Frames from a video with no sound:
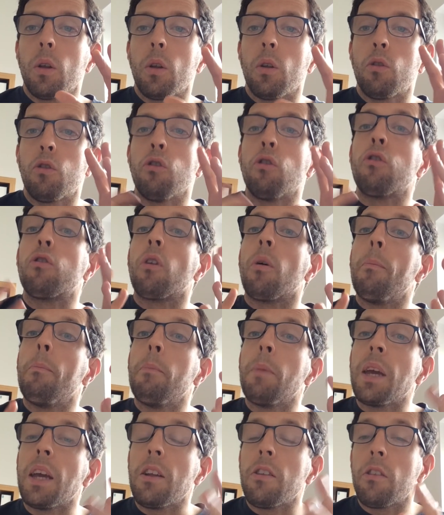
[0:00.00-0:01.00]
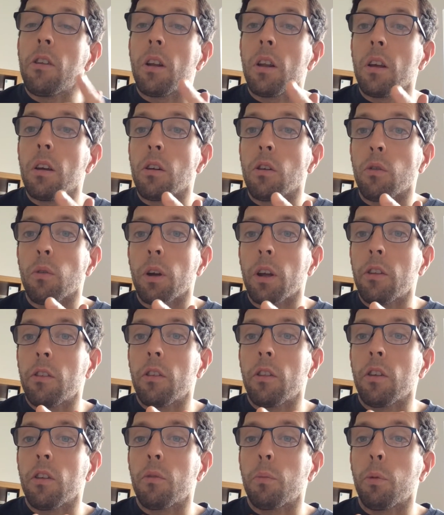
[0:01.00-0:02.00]
she doesn't immediately agree
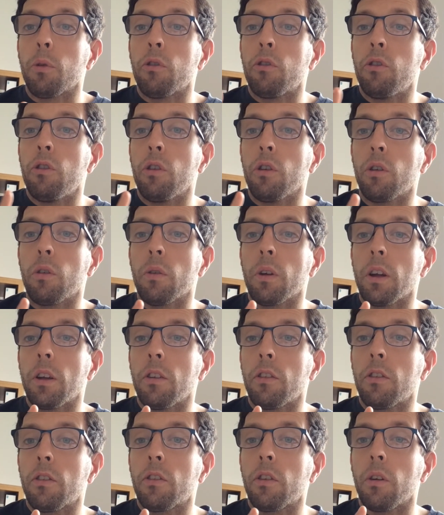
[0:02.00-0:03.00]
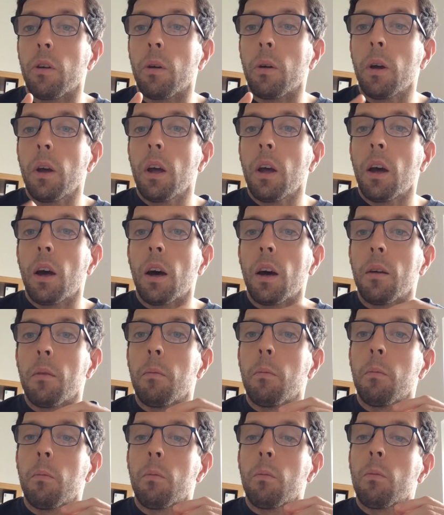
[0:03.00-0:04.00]
to this, but she agrees to
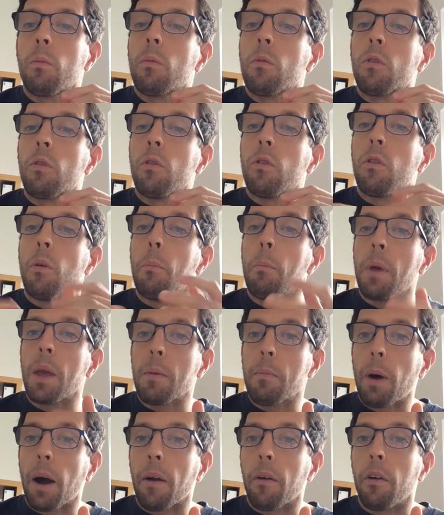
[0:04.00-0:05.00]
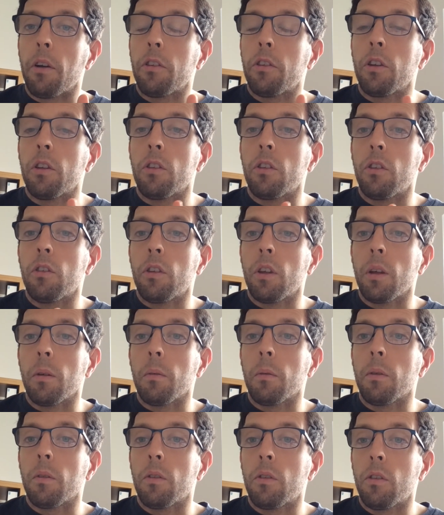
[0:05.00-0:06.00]
meet Paris and to
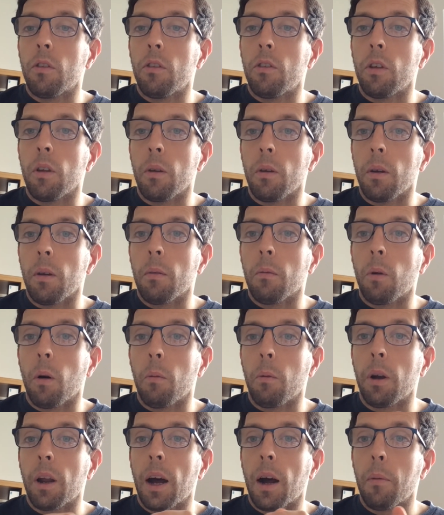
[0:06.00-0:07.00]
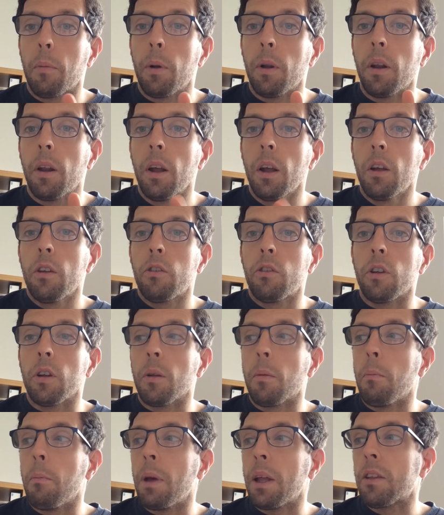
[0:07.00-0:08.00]
see what would happen. She
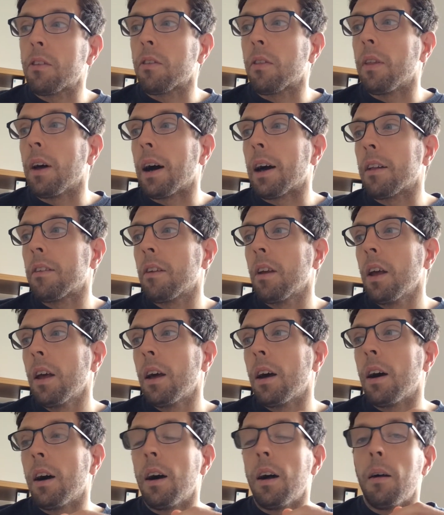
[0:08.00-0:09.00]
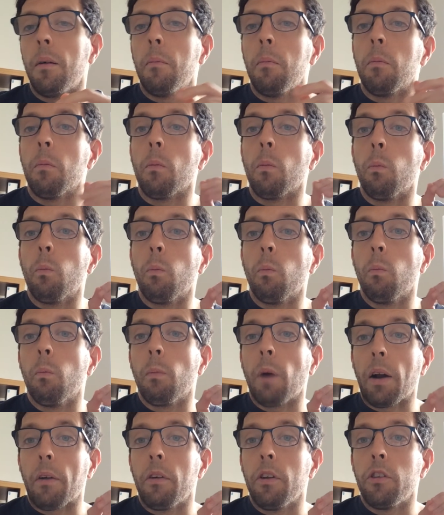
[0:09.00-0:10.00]
admits that
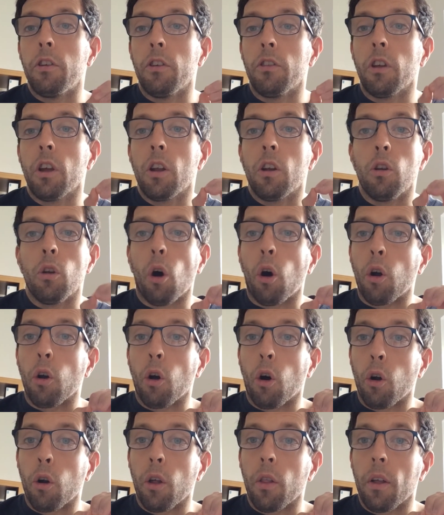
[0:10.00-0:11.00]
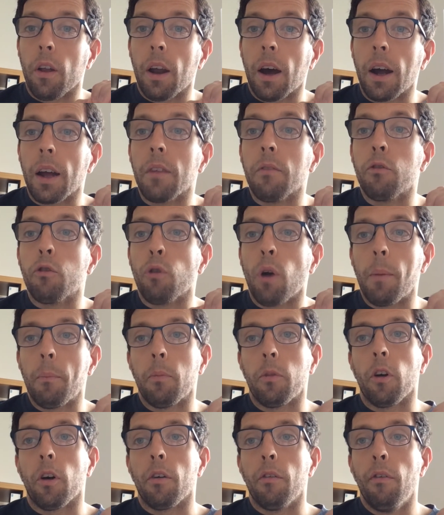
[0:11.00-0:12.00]
marriage is not an honour that I have
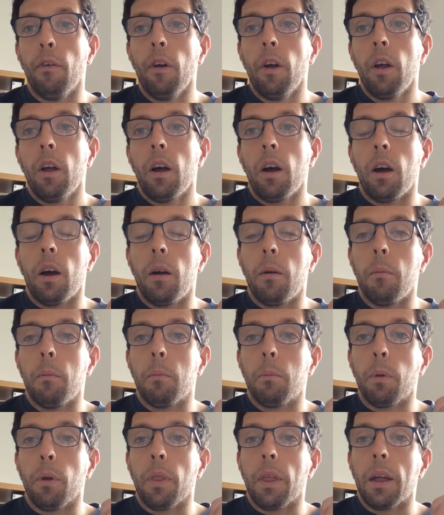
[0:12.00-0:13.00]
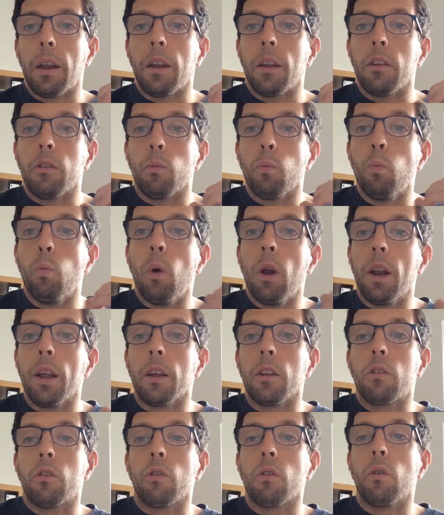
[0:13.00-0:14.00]
dreamt of, but then is
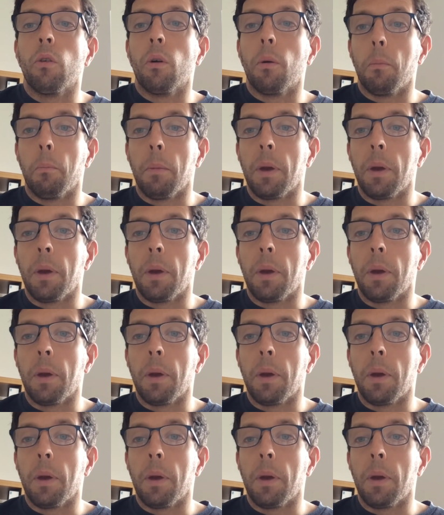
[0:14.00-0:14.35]
willing to go and